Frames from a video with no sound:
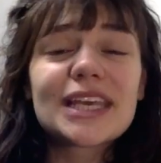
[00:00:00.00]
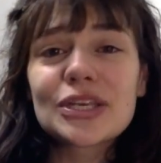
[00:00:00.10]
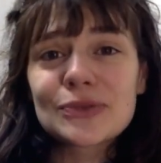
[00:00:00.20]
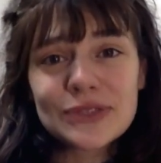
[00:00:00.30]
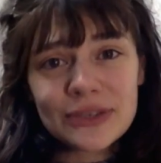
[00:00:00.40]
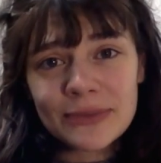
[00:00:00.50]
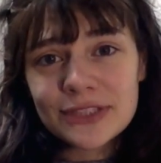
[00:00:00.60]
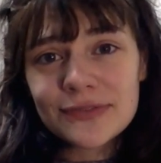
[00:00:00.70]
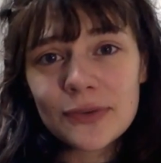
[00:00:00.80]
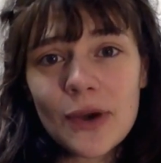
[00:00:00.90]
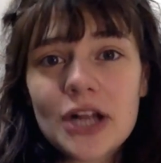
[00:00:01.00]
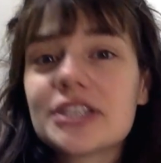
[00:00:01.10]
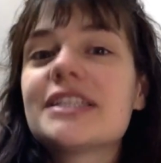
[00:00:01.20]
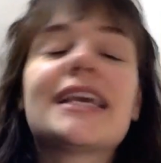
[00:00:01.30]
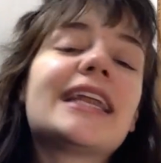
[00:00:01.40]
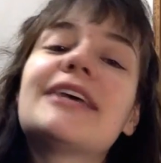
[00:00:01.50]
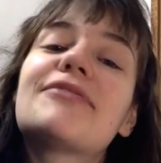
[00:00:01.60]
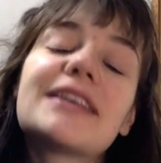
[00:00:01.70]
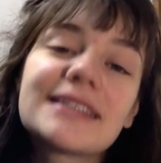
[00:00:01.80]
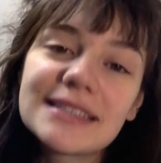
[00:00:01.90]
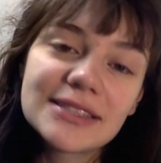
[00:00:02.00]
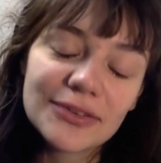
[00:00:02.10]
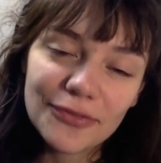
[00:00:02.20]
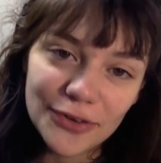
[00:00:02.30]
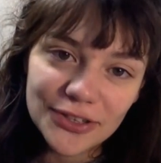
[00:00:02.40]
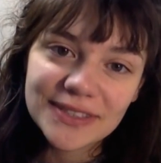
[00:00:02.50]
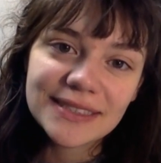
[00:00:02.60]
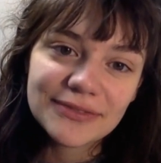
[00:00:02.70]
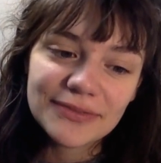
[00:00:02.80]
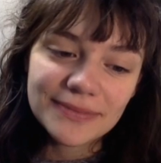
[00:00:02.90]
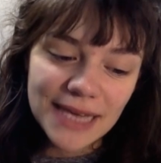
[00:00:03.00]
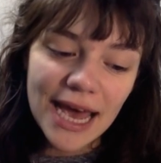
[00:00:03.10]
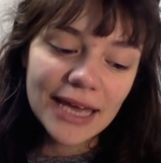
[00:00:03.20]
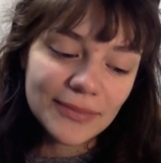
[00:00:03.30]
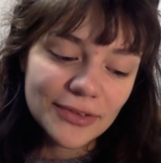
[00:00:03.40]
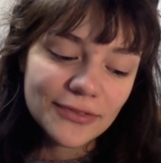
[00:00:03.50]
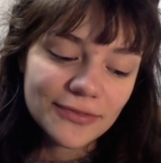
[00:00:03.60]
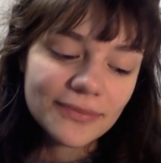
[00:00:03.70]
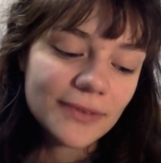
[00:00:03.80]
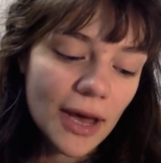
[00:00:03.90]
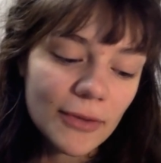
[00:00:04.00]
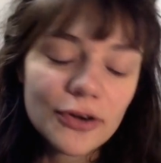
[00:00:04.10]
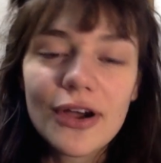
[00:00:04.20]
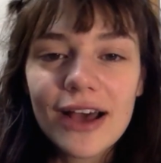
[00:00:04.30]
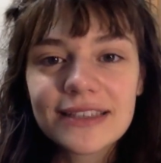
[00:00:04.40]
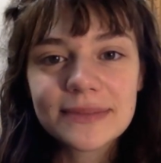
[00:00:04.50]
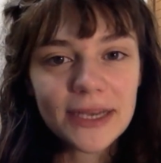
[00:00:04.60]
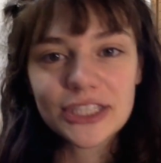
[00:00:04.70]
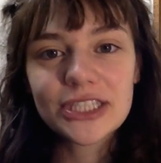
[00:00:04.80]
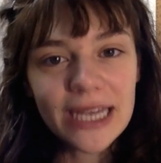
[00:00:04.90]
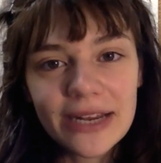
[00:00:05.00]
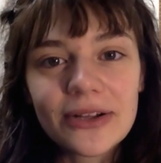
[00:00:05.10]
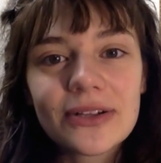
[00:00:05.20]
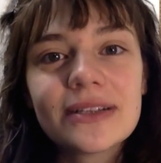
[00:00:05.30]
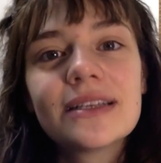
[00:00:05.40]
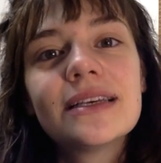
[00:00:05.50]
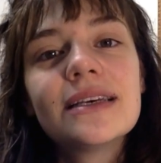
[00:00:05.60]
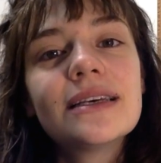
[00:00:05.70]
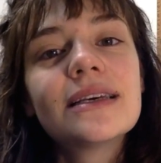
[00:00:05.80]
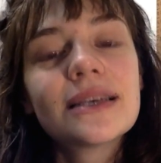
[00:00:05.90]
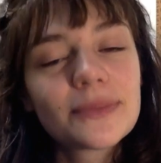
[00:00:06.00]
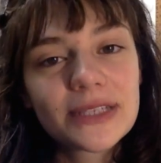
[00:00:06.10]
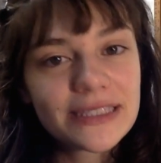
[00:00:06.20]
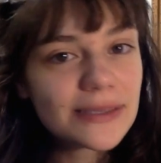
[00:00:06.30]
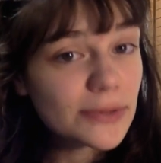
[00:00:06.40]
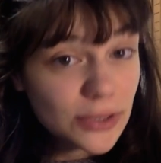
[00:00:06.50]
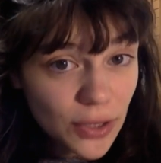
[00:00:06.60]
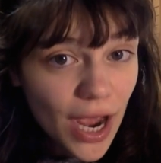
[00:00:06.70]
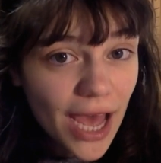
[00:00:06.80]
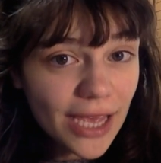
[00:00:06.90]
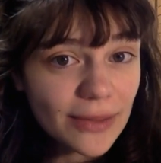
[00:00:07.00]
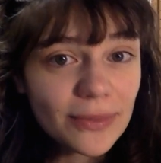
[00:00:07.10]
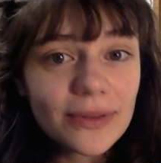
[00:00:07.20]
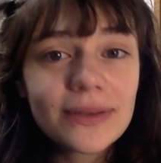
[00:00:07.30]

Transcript: Thank you so much for watching, and if this is the first time you've come across my channel, please subscribe.